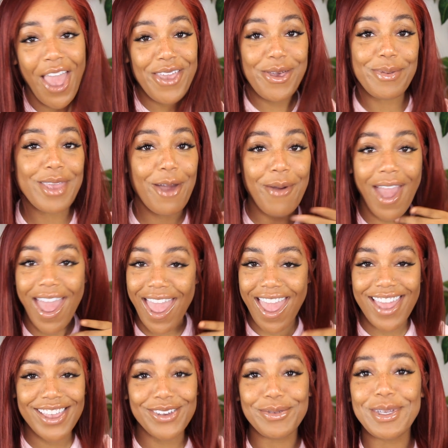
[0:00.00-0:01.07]
You'll be
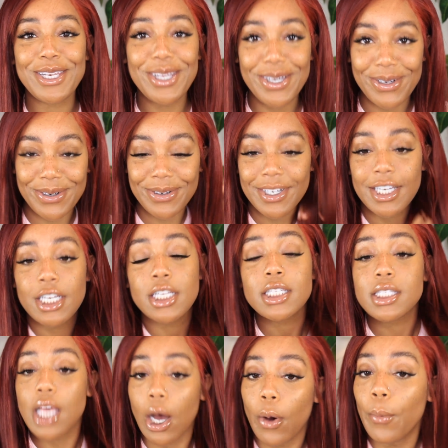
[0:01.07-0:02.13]
okay. You'll be new.
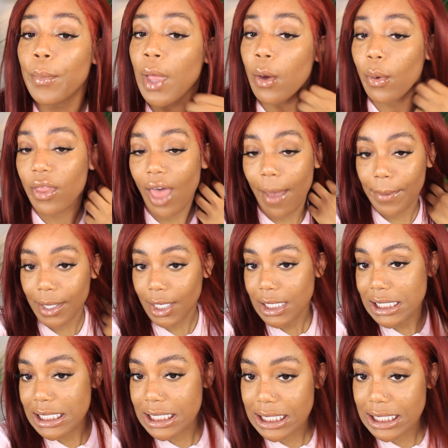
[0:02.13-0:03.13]
So with that being